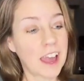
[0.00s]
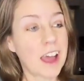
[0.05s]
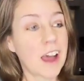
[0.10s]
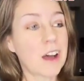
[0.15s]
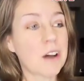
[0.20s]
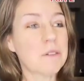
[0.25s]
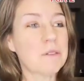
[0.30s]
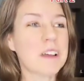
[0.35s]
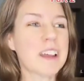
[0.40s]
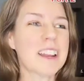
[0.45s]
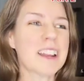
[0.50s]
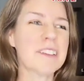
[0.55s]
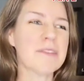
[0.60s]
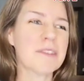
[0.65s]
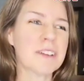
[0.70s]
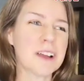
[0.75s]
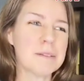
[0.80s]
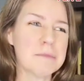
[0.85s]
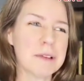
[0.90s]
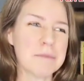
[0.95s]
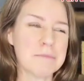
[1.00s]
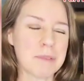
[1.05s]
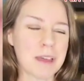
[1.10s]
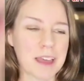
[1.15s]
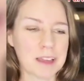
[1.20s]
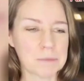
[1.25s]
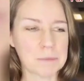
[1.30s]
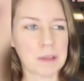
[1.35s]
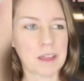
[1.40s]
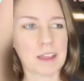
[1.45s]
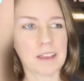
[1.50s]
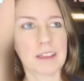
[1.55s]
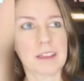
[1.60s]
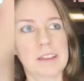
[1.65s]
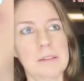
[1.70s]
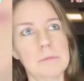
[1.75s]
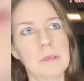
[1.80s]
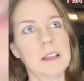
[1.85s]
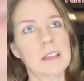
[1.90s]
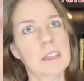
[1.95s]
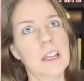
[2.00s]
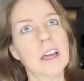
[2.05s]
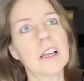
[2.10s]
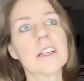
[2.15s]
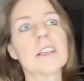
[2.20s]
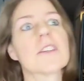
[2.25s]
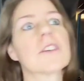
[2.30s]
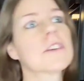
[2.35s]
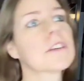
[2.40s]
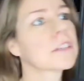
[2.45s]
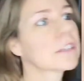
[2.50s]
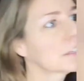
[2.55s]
Oh, and I forgot my backpack and my lunch.